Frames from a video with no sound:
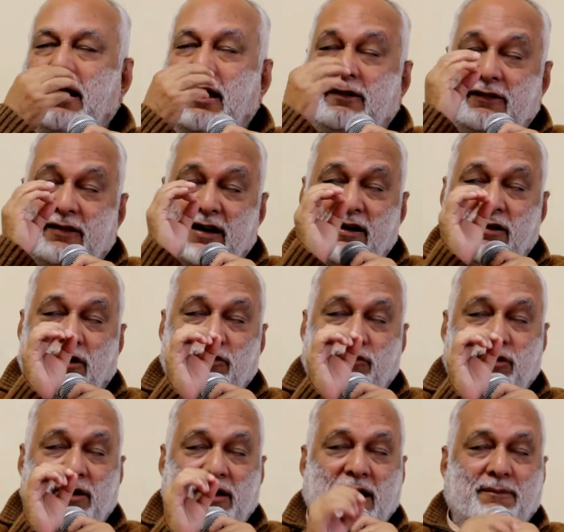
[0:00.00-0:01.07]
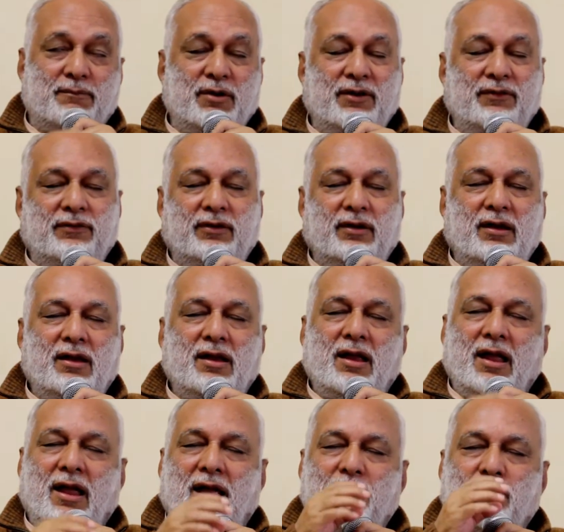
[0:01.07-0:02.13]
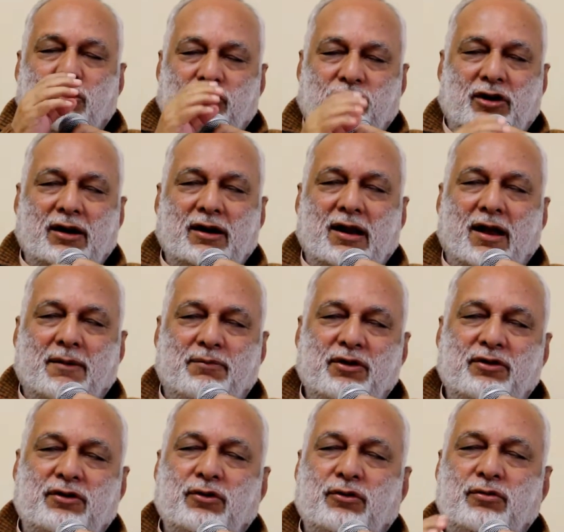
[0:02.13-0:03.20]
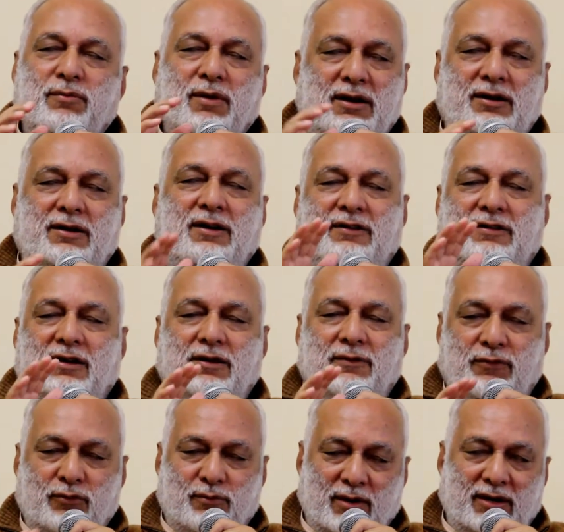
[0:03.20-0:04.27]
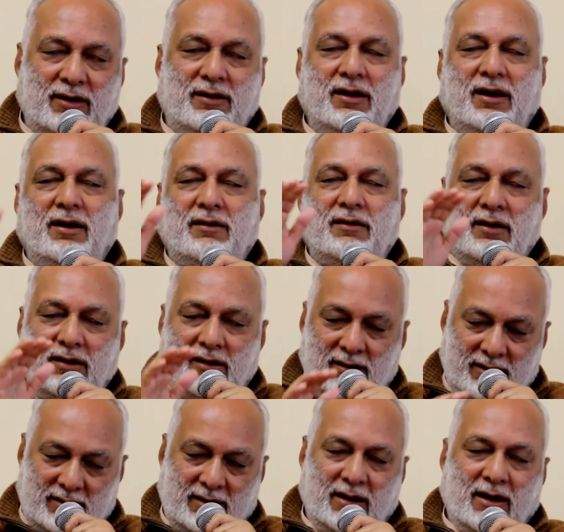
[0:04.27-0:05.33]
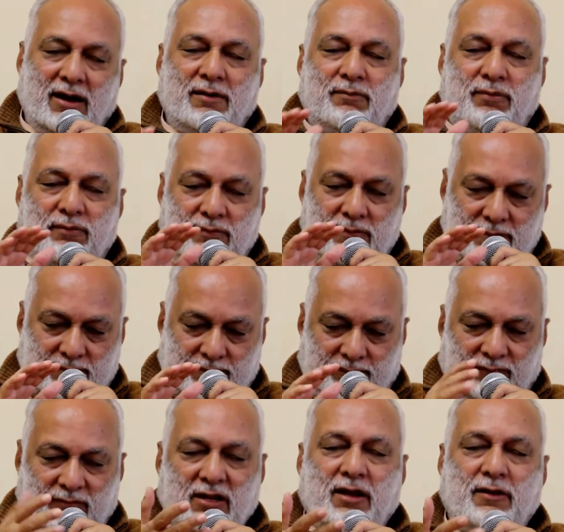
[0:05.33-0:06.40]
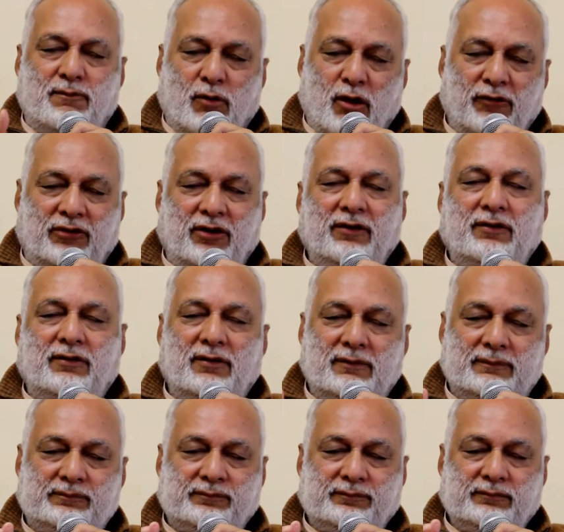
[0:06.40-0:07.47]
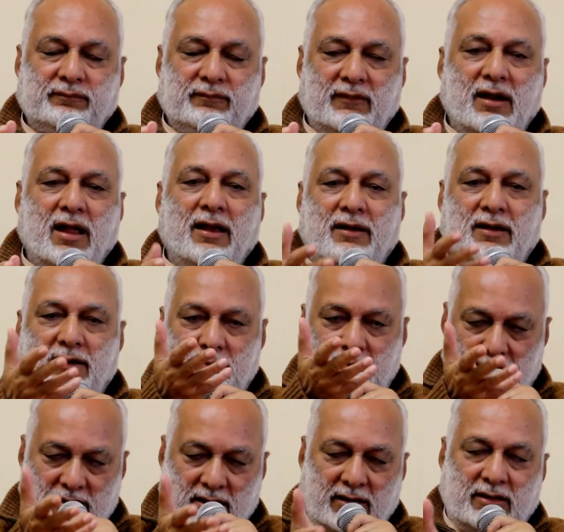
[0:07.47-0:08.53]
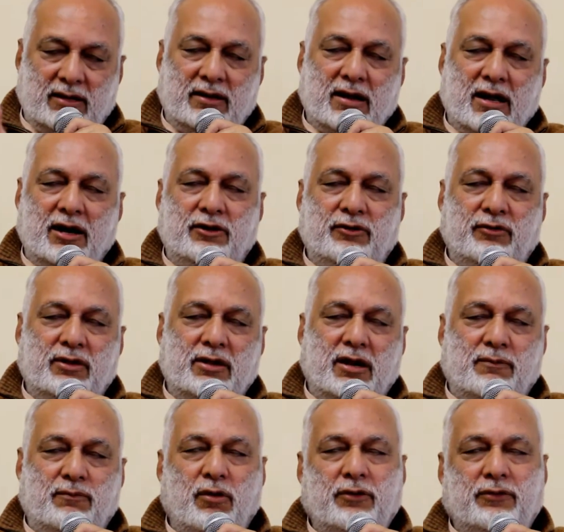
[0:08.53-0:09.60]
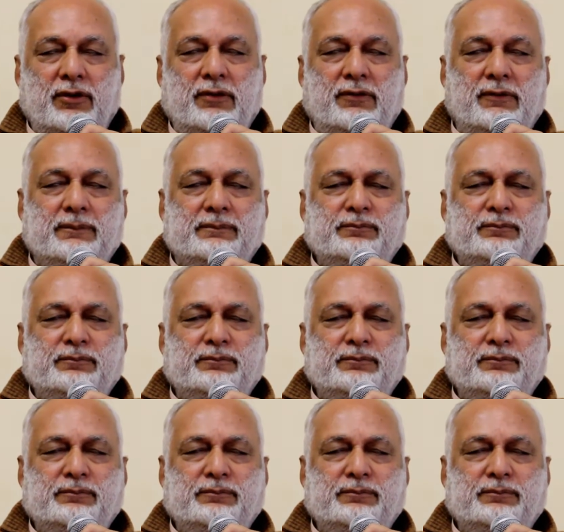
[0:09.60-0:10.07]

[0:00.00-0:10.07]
accident also it happens. Mostly it happens due to meditation. If you meditate and there's a process, I can guide you in that process,